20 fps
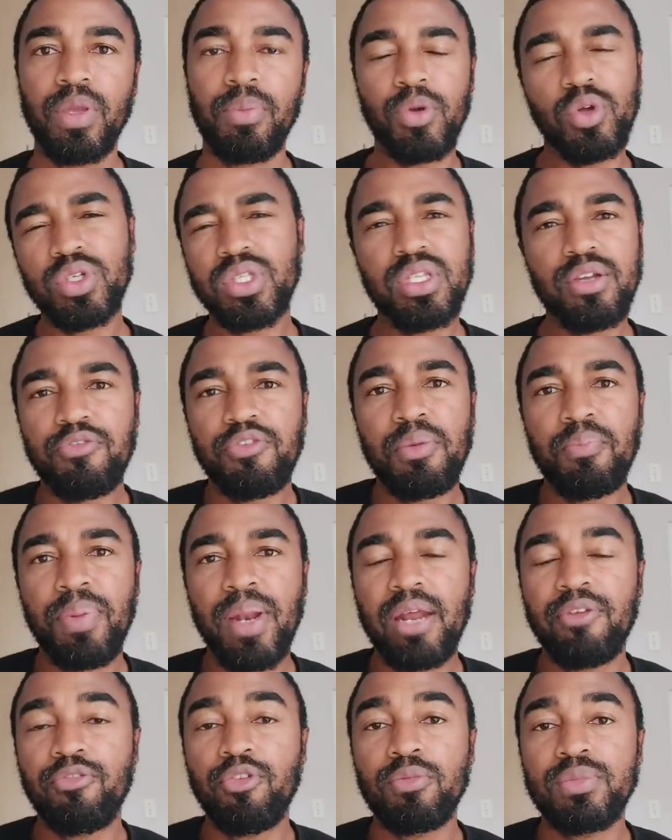because different
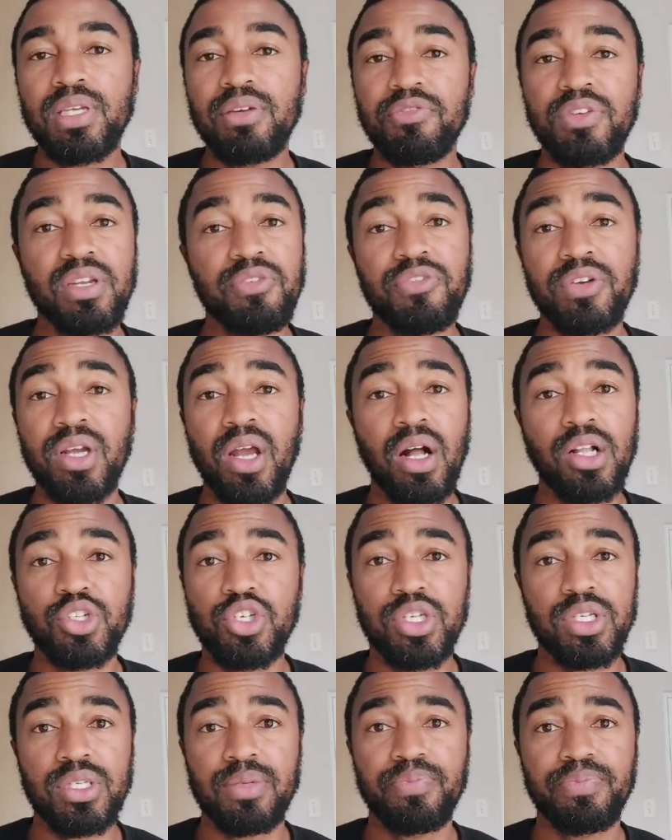platforms have different
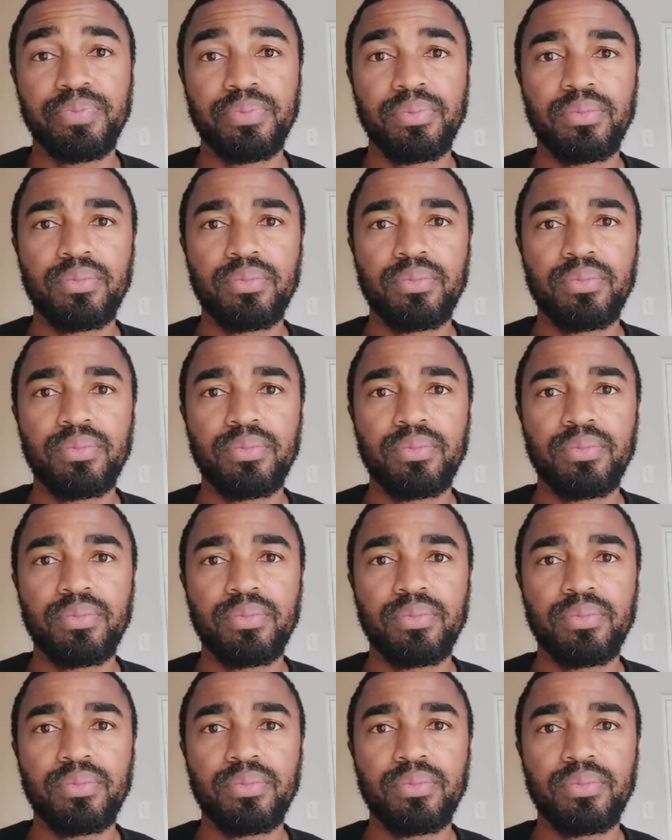cultures.